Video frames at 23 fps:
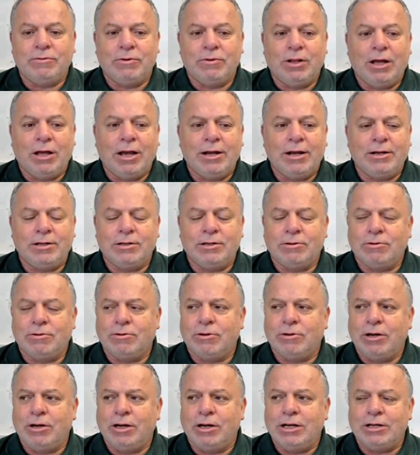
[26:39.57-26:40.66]
reliant
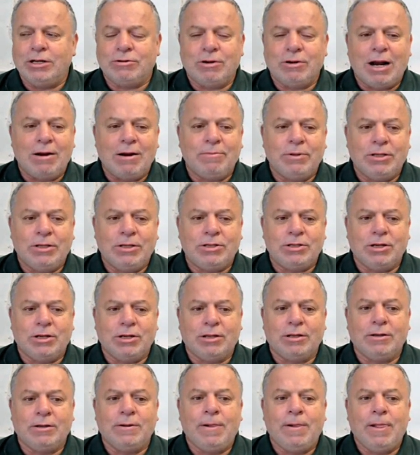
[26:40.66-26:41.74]
or interact with each
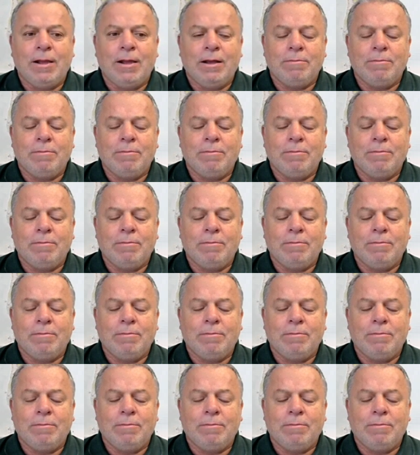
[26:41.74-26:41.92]
other,